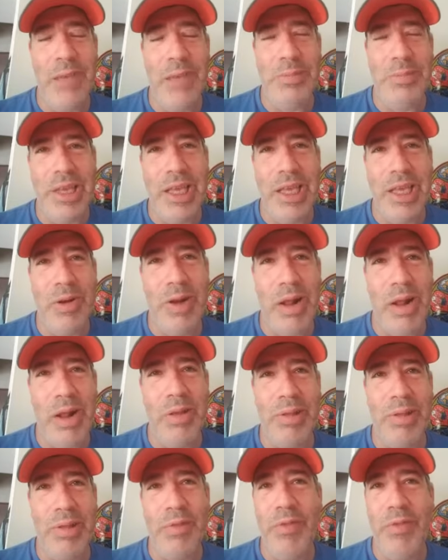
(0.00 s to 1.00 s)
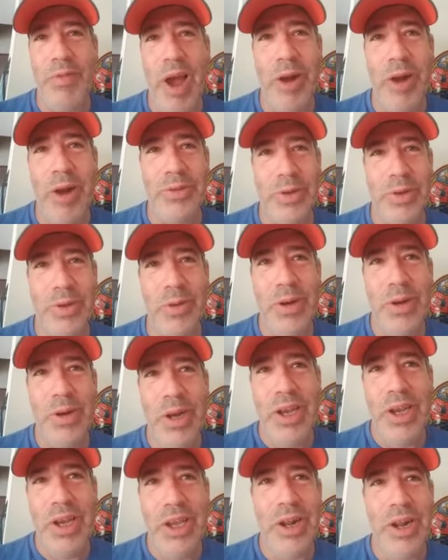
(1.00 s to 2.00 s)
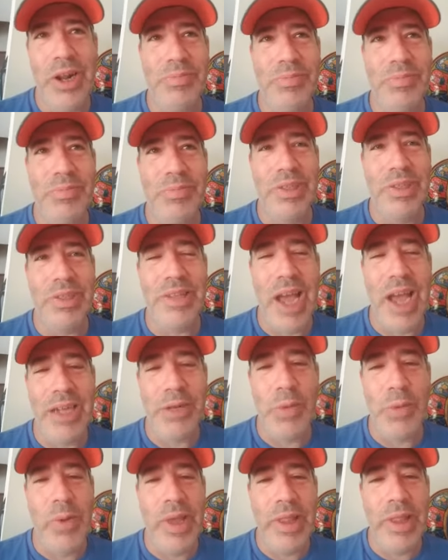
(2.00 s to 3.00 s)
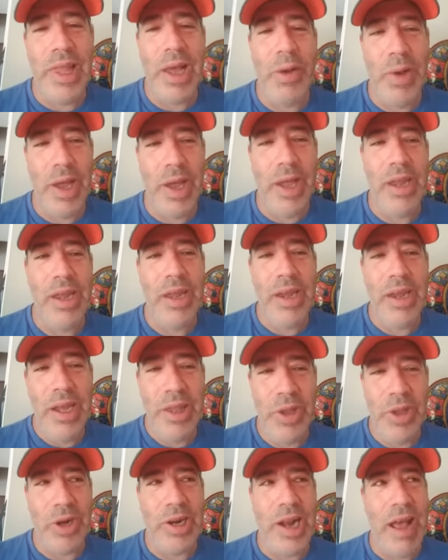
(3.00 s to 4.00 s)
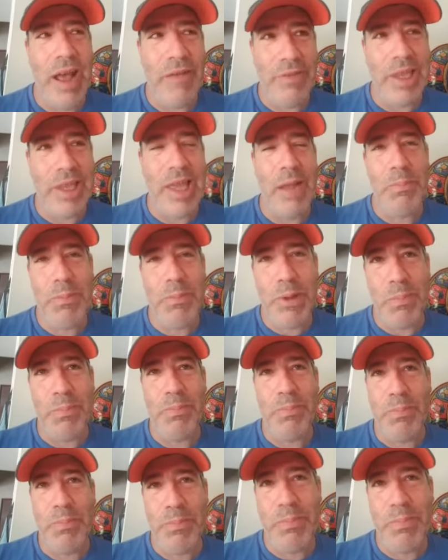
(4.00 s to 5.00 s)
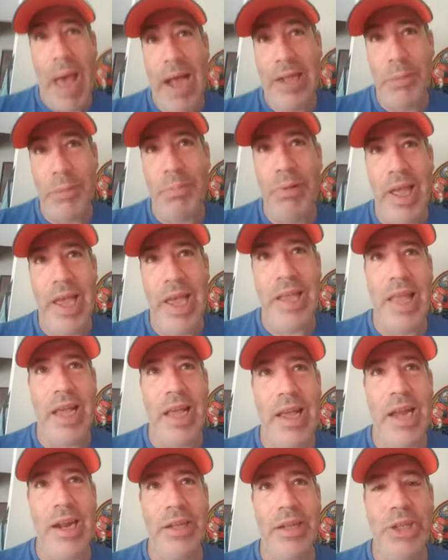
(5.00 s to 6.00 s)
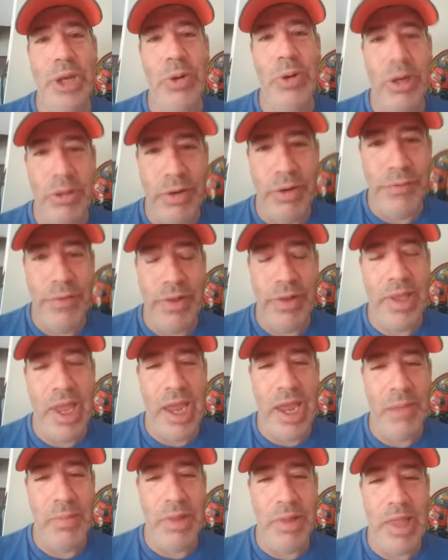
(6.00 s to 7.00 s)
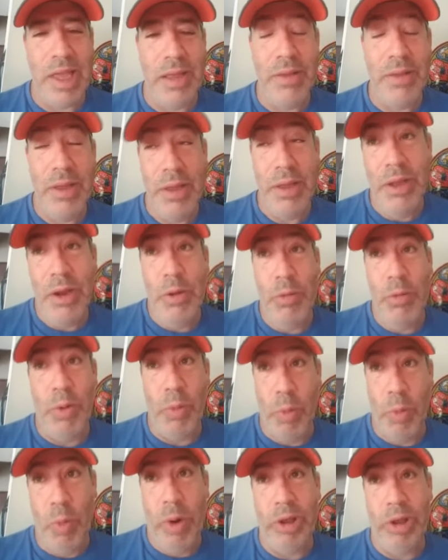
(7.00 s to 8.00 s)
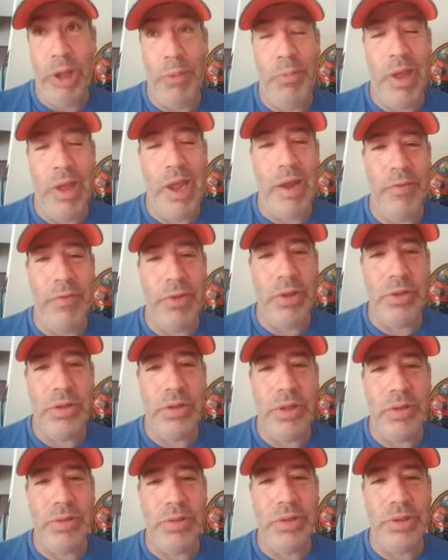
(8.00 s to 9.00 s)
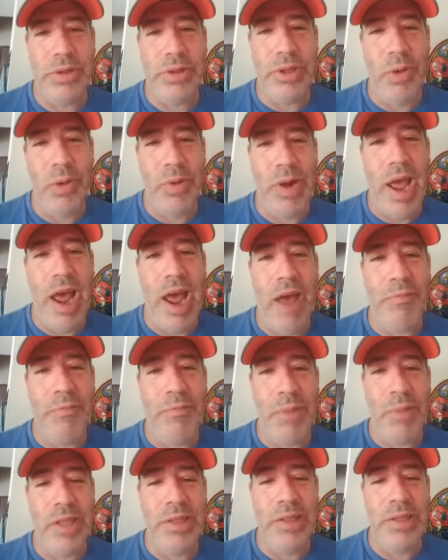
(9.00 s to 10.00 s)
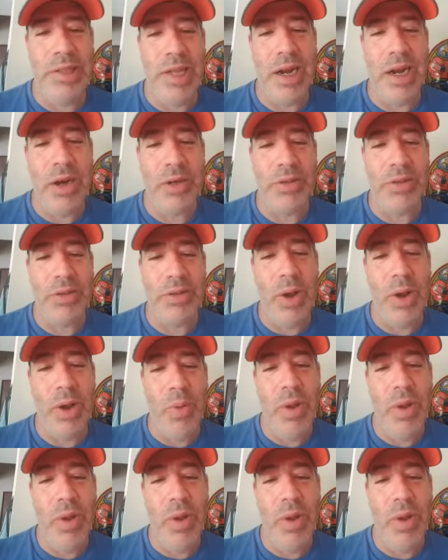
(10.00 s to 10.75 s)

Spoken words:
either. I don't think the Flyers are, designed to win that way. They're going to have to get back to playing that kind of 200-foot game that they were really playing for those 2.5 months there. So,